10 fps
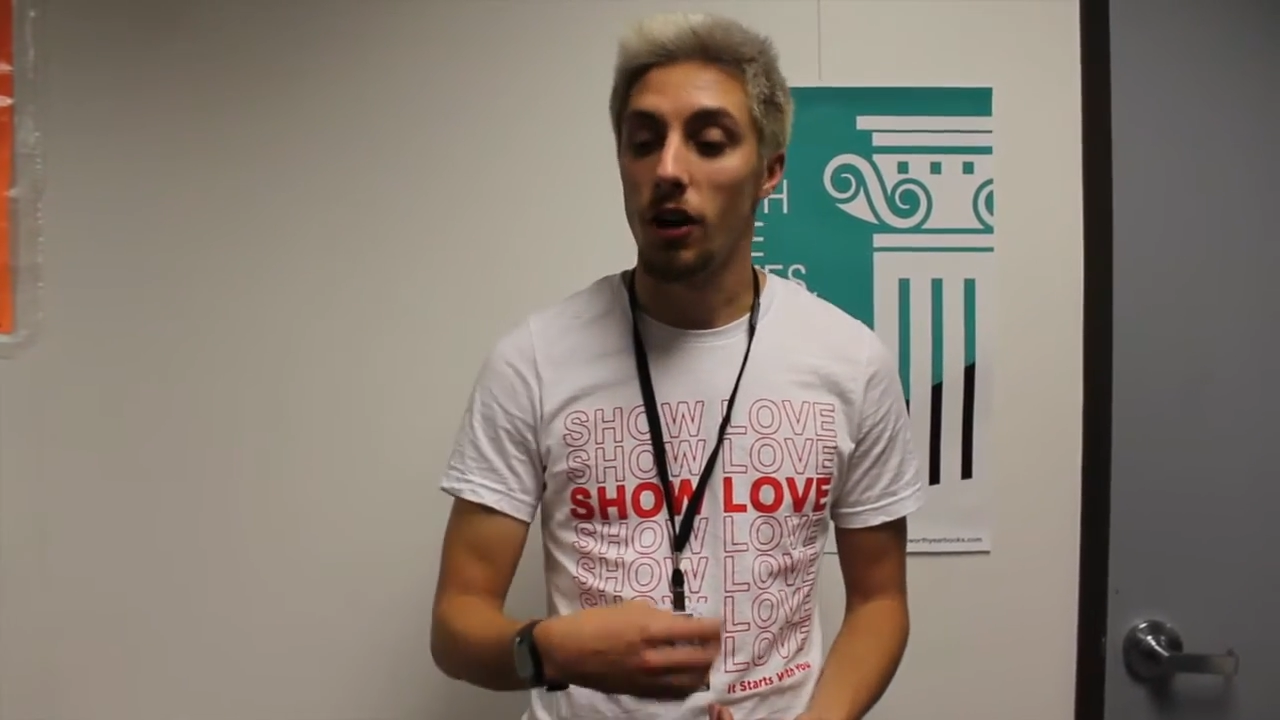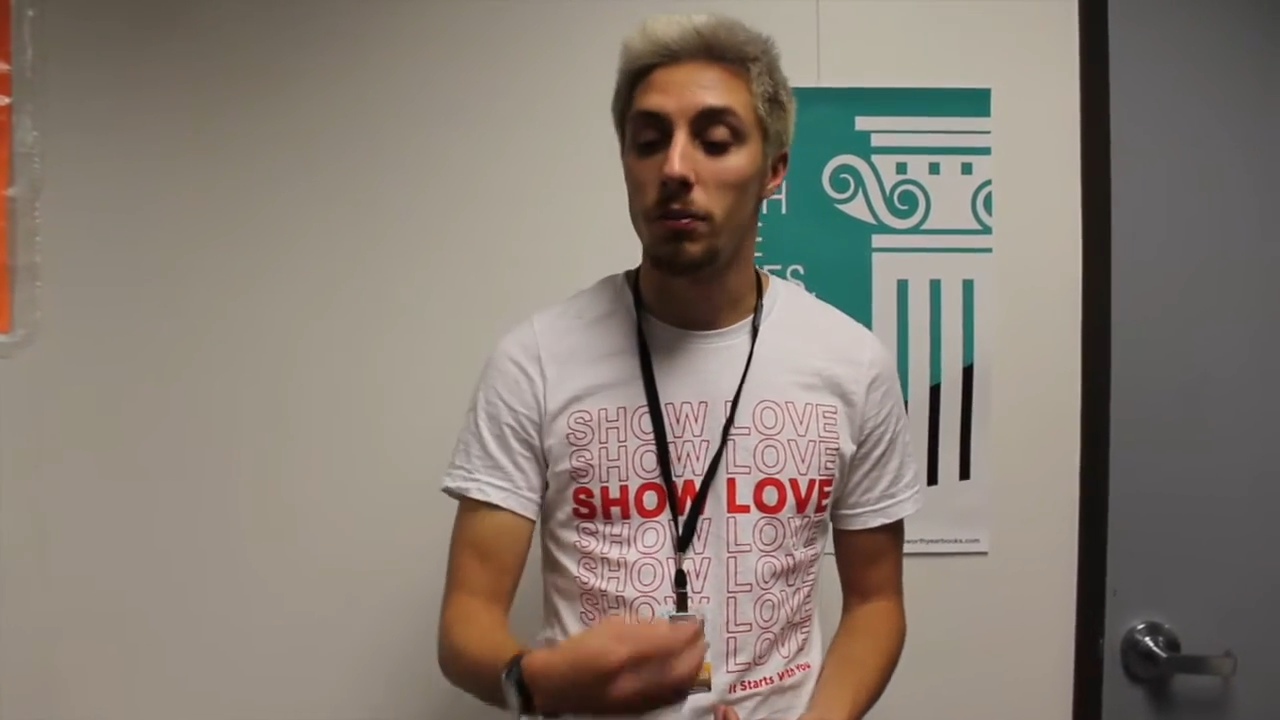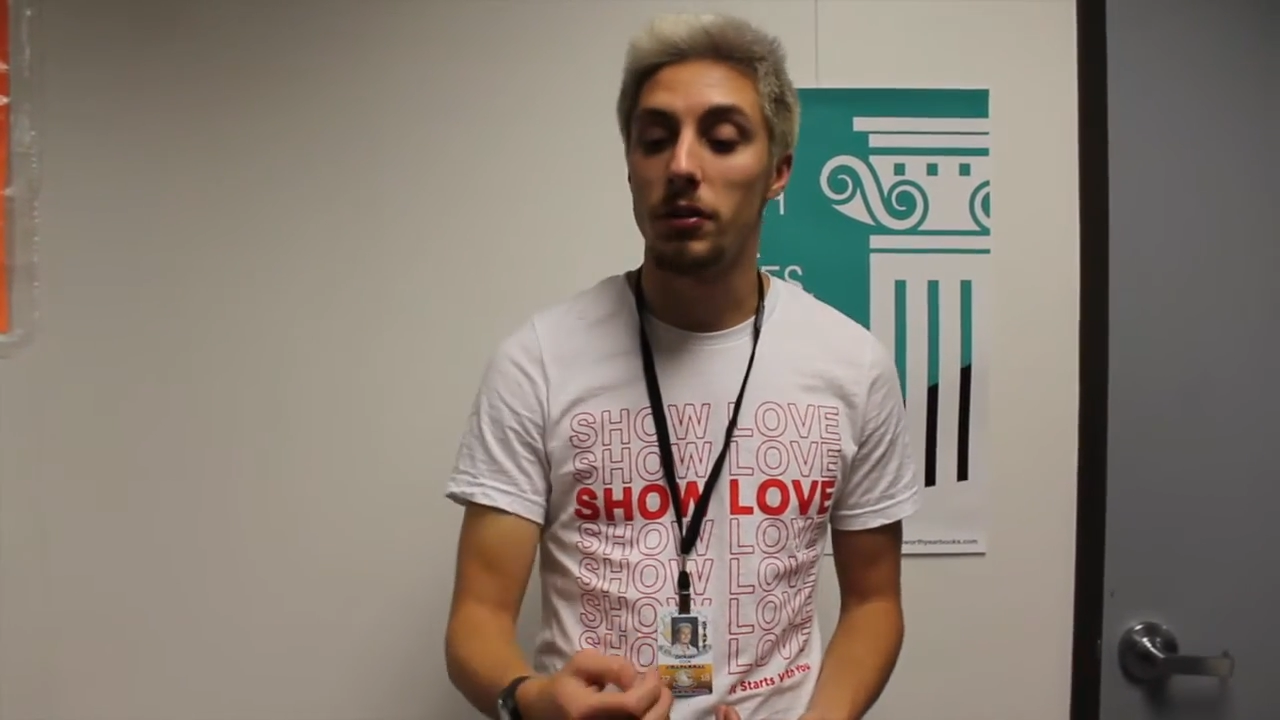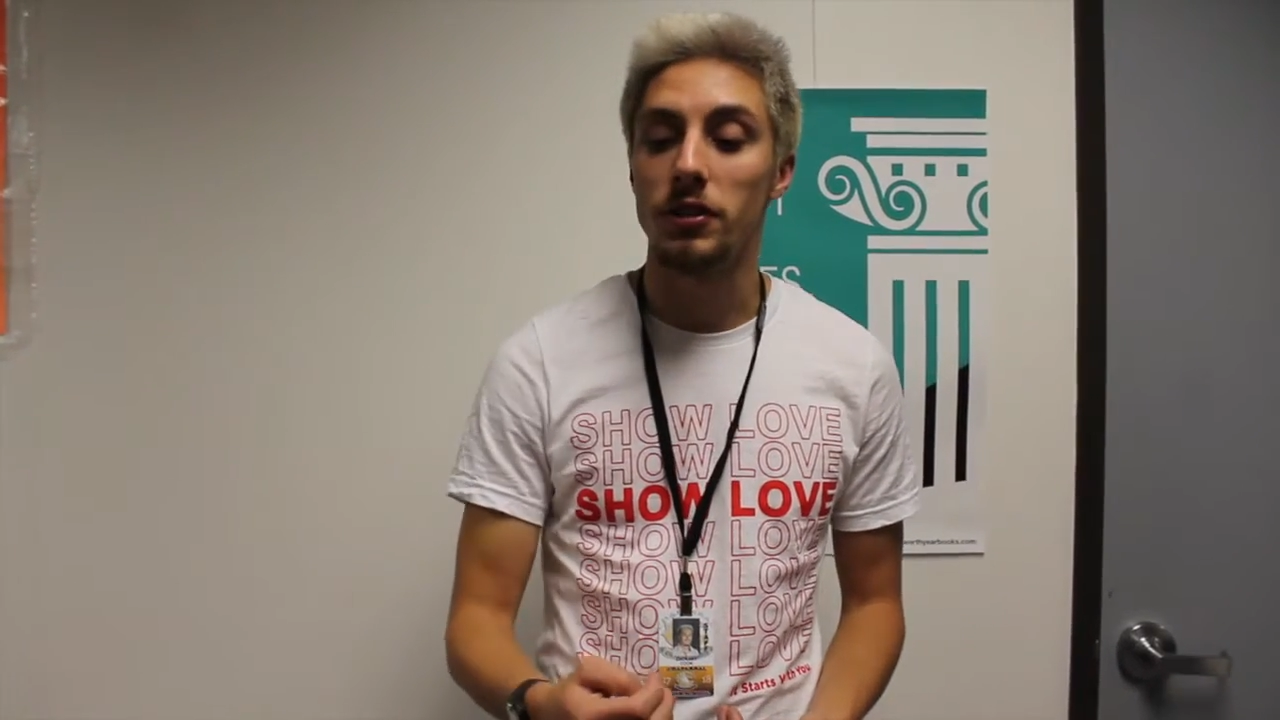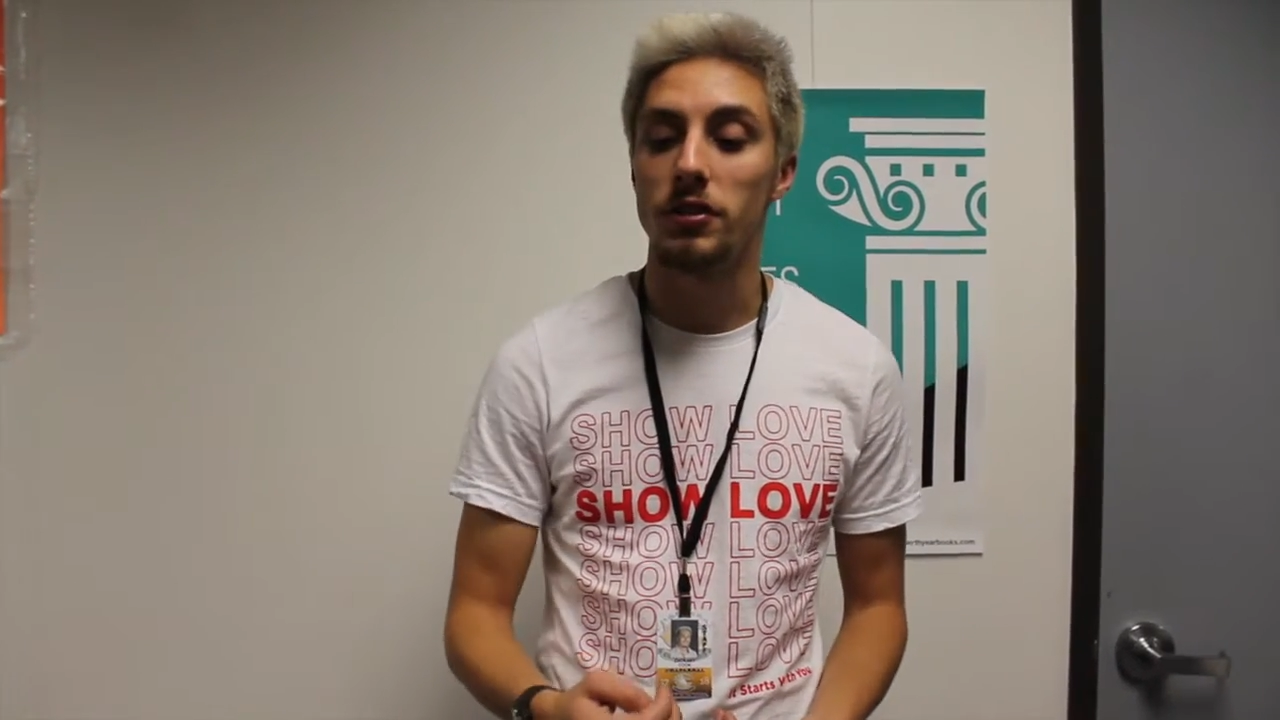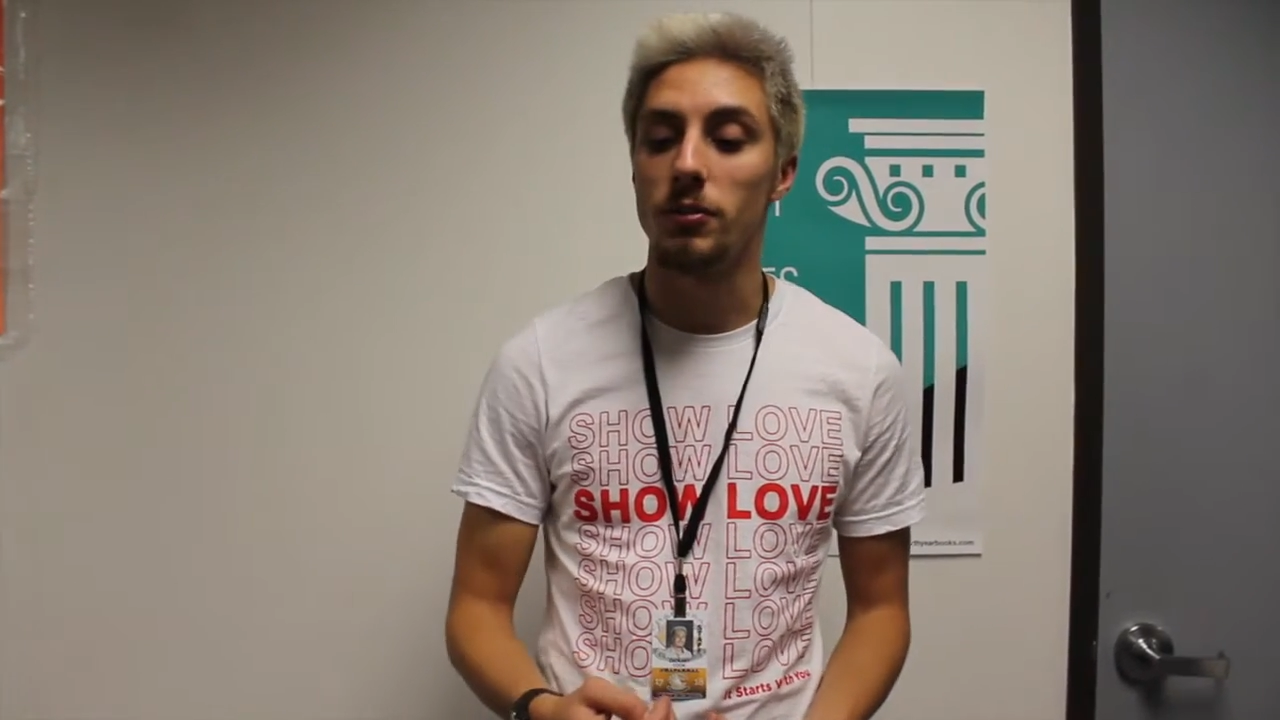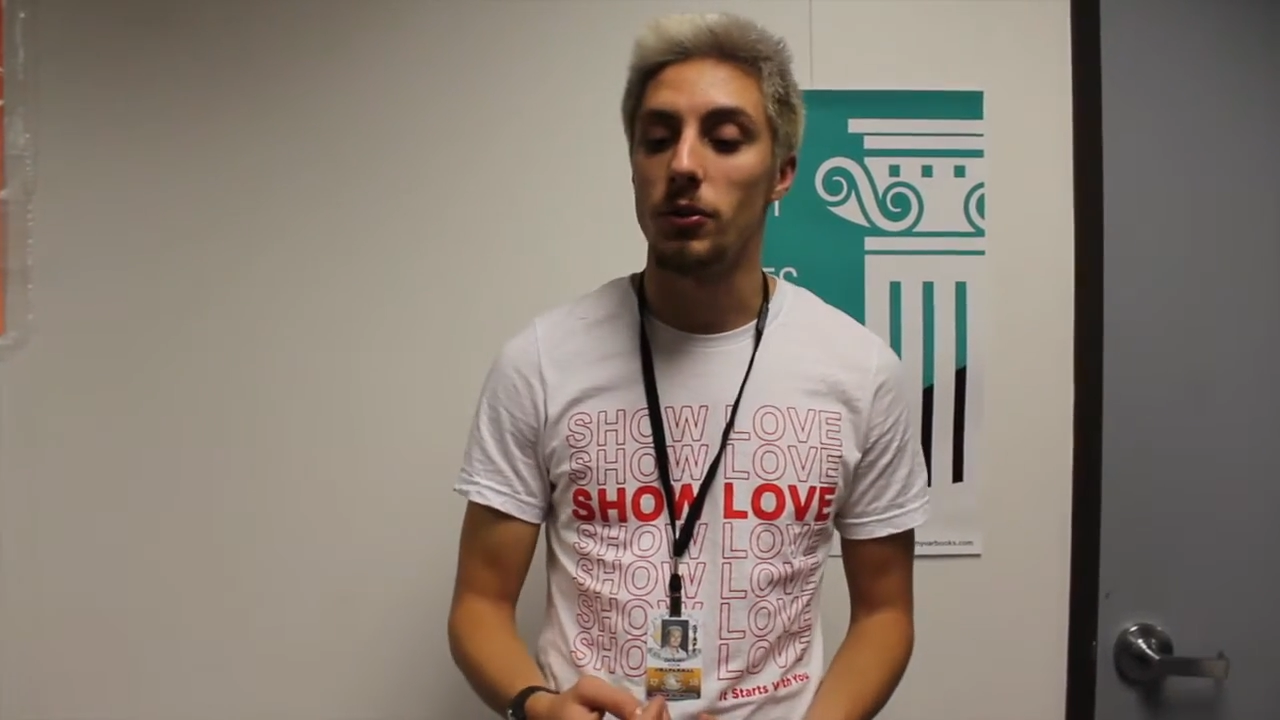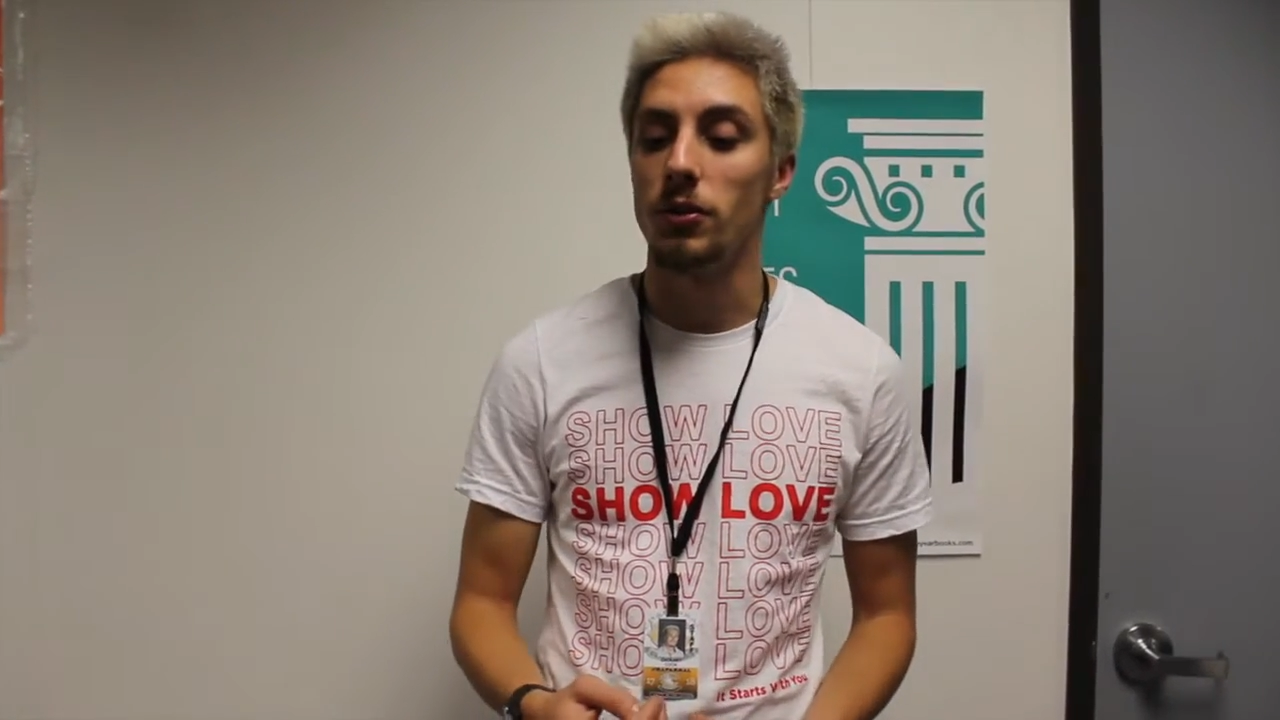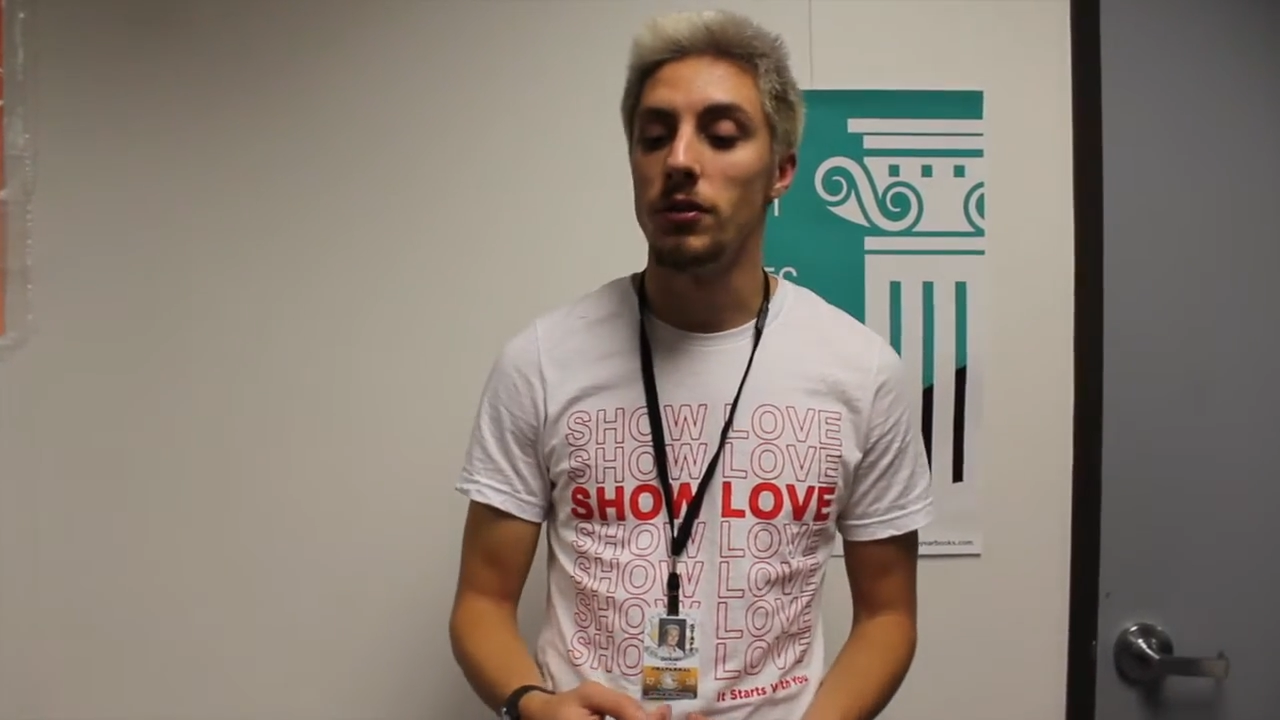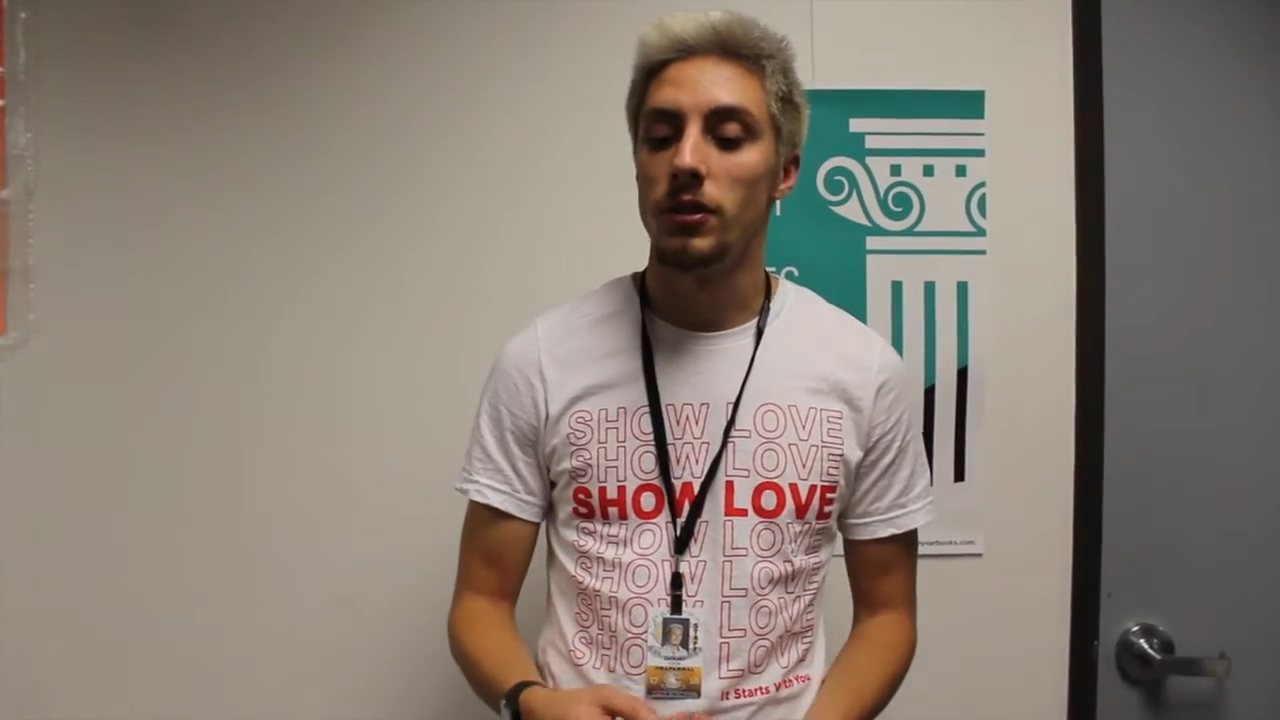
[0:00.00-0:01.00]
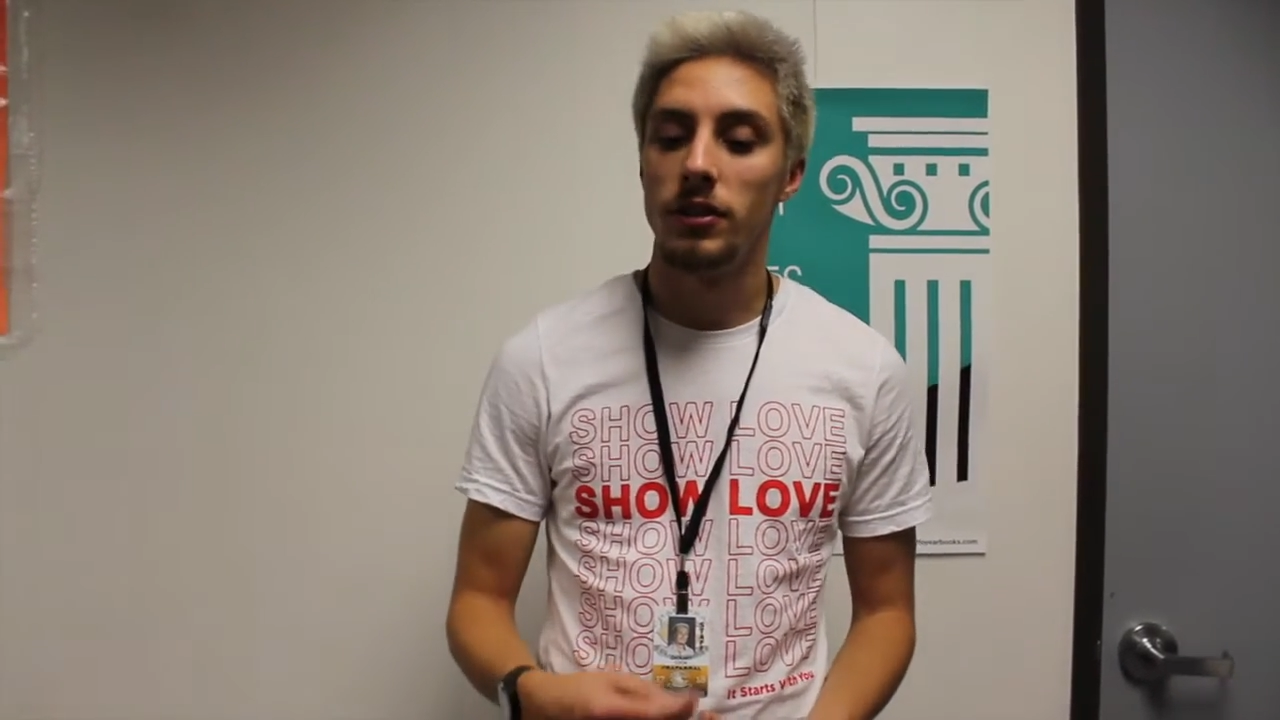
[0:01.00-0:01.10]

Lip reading: our principal,